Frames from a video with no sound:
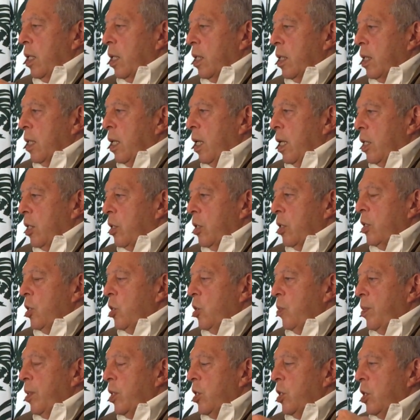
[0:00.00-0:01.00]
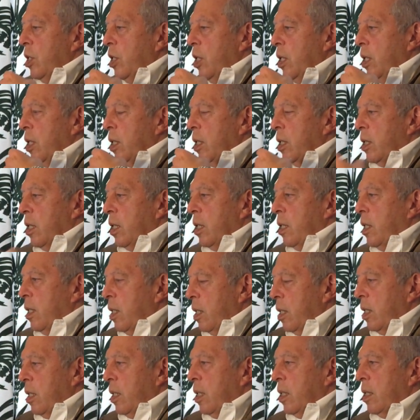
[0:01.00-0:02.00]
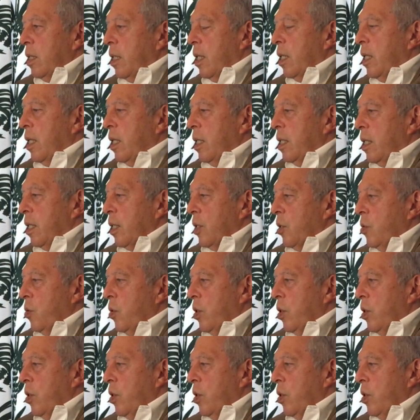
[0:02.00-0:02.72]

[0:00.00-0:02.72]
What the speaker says: science, not as much statistics.